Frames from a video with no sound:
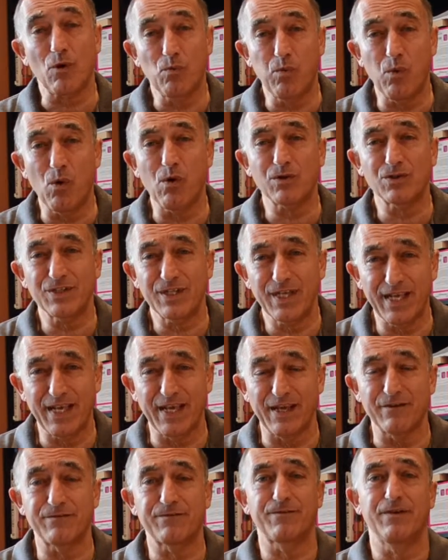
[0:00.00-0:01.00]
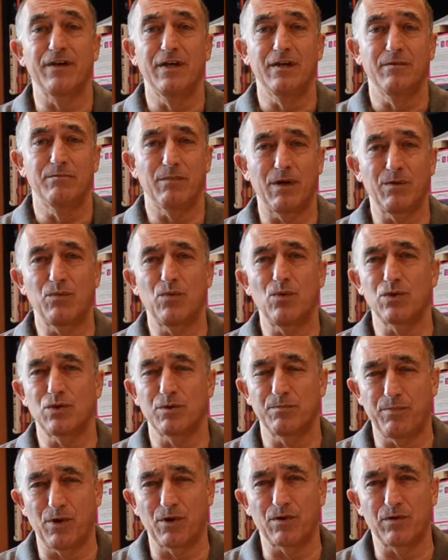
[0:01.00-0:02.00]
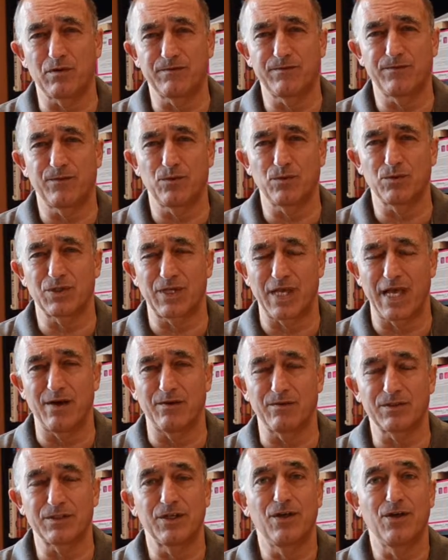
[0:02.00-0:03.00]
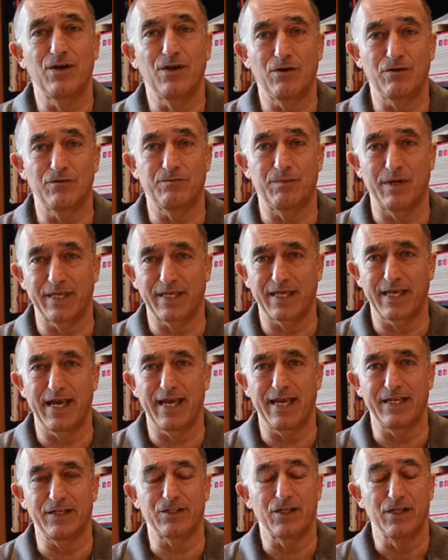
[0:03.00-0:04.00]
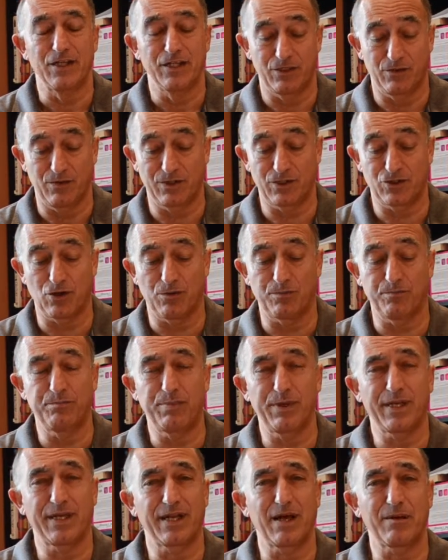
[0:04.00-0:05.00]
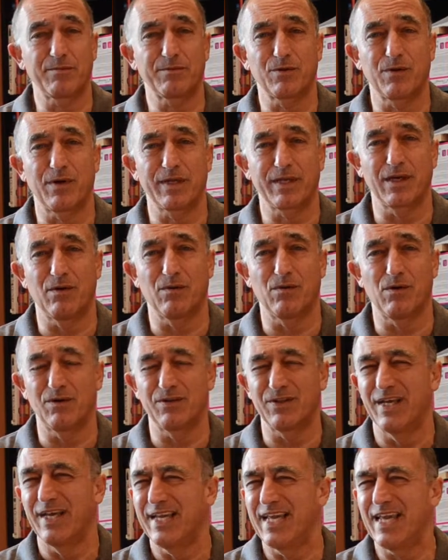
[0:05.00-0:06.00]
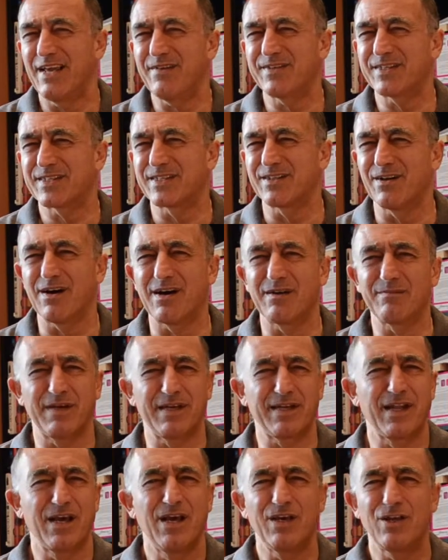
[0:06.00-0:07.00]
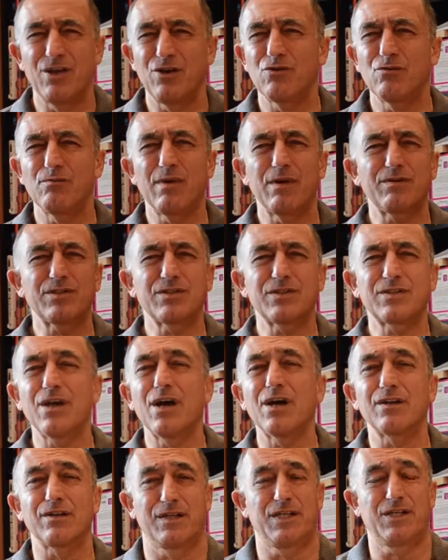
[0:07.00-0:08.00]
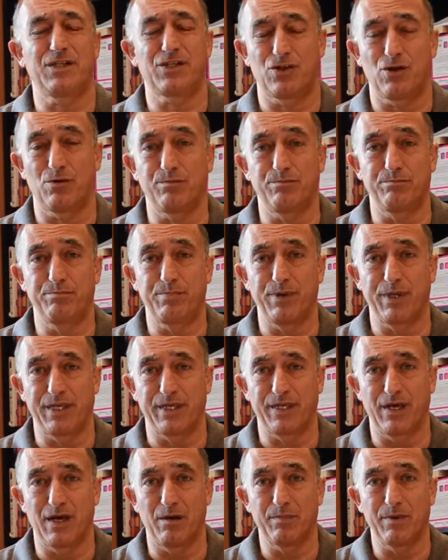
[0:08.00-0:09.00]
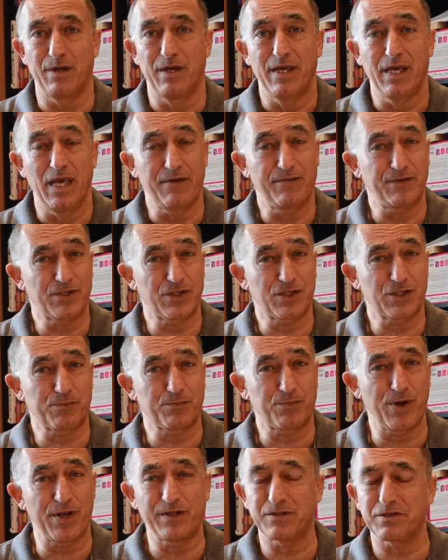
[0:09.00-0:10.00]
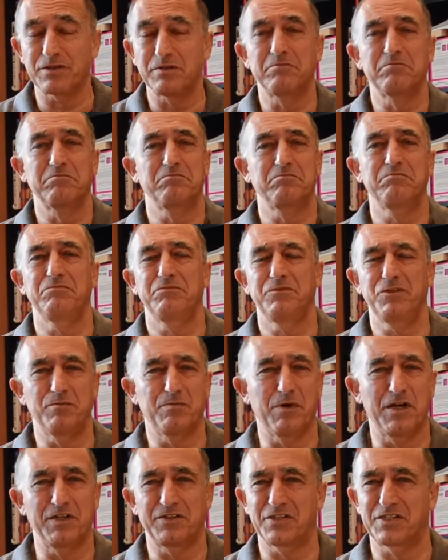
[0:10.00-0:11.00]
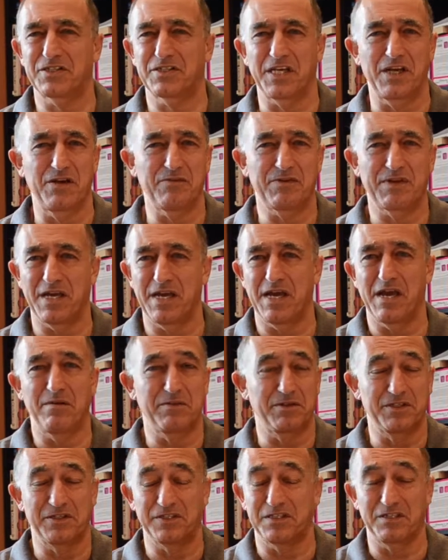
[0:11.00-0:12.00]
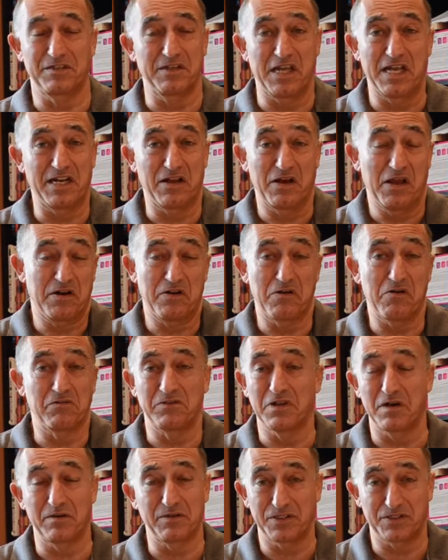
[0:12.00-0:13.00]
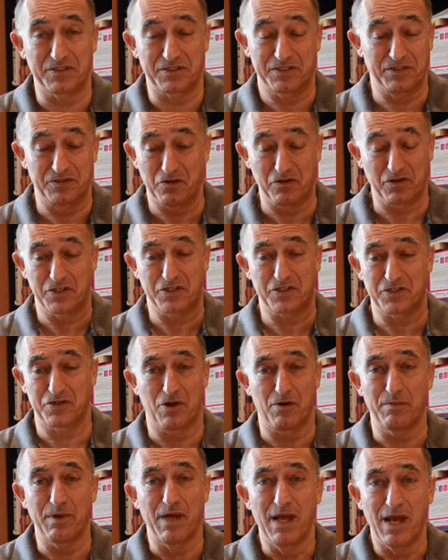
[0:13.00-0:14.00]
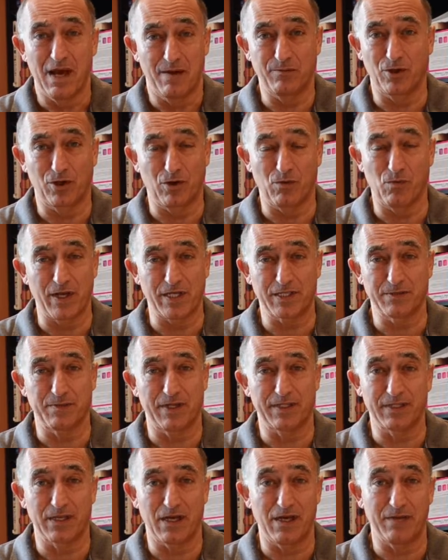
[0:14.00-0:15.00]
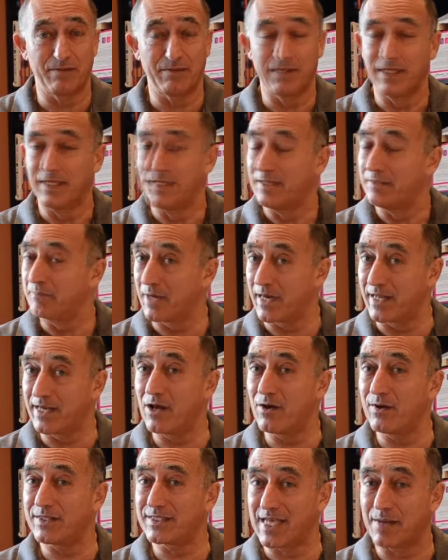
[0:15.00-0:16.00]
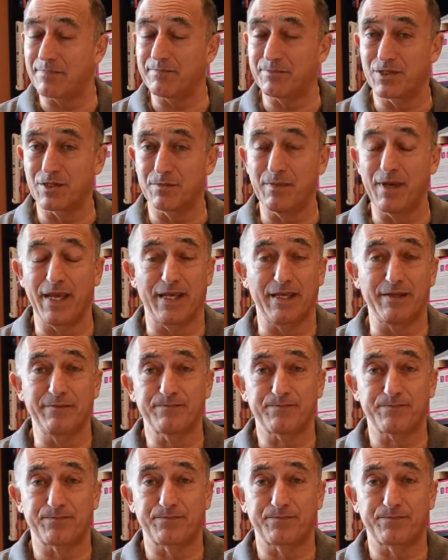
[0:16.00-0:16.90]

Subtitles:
What if my water bottle falls out of my cage? Do I stop and pick it up? Do I go on? If it's an Ironman, you almost certainly stop and pick it up. If it's a sprint, you might just say, okay, I'm just going to head on. I'm just not going to stop. I'm not going to waste my time. But I know it's happened to me.